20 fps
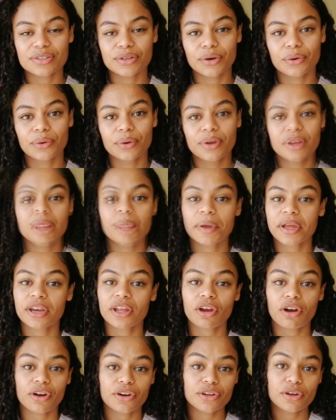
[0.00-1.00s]
So
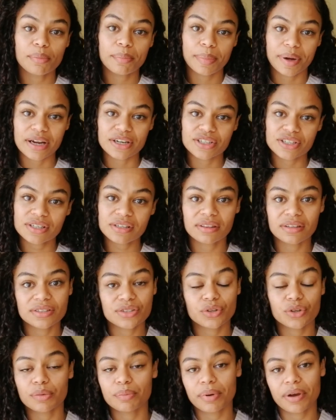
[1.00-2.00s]
depending on your budget,
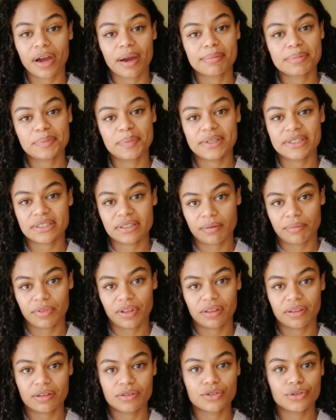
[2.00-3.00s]
this could perhaps be
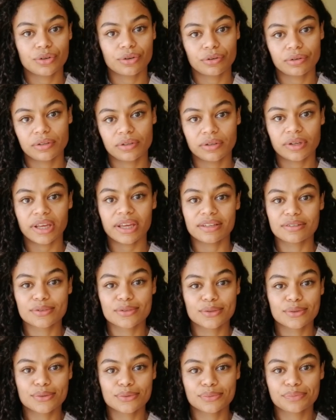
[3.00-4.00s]
something that you could look
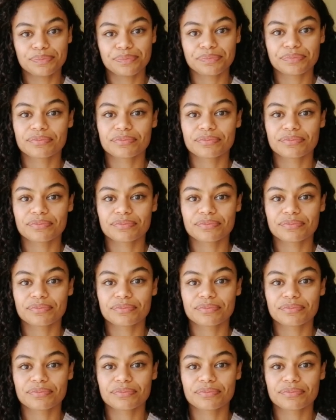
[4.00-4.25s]
into.